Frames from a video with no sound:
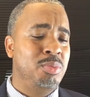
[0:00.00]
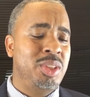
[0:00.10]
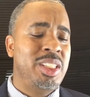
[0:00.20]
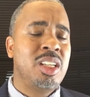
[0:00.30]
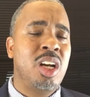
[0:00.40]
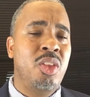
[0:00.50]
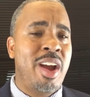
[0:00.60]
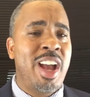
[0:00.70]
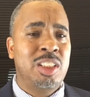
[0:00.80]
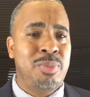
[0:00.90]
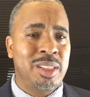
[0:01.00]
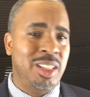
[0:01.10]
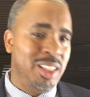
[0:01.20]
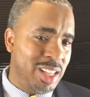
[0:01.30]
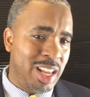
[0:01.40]
protect other aspects
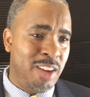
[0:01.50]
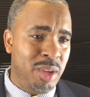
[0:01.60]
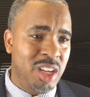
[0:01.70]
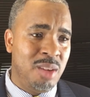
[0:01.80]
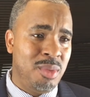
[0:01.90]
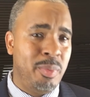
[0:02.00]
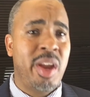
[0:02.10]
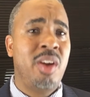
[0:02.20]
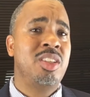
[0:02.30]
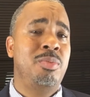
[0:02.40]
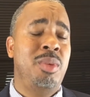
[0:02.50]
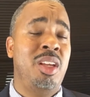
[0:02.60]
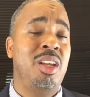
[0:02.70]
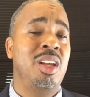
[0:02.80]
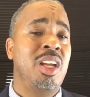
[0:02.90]
that have become apparent to
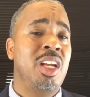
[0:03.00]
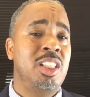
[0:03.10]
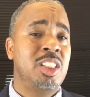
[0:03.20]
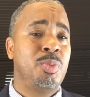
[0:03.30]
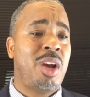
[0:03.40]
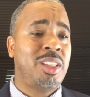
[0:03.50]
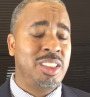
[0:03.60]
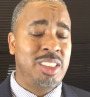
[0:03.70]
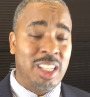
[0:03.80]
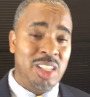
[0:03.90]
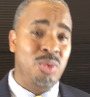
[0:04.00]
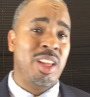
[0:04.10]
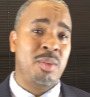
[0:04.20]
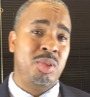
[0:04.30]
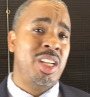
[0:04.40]
me in this process that I didn't
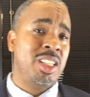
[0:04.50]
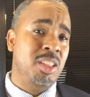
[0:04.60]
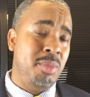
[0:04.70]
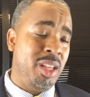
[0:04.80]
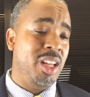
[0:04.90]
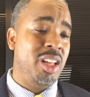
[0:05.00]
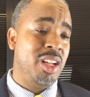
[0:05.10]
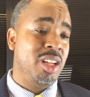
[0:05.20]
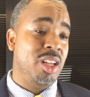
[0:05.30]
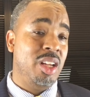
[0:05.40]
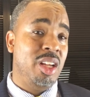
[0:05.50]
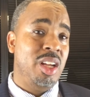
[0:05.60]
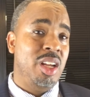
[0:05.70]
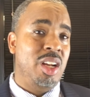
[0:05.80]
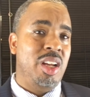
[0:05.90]
really protect in the beginning?
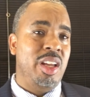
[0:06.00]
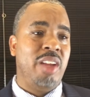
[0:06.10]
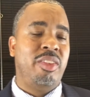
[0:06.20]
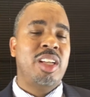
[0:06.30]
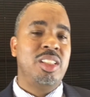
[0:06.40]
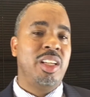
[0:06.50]
If that's